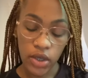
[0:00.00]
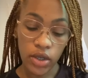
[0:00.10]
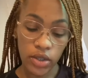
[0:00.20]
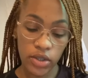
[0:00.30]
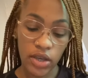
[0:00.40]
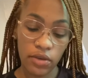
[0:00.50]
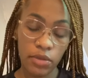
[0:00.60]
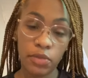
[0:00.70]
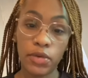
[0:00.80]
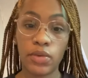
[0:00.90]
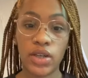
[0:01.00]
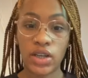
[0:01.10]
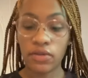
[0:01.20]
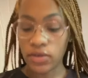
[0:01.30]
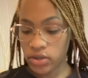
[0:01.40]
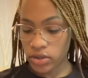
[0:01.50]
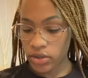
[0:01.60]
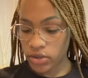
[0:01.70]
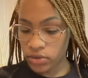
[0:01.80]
Cause I remember when I first started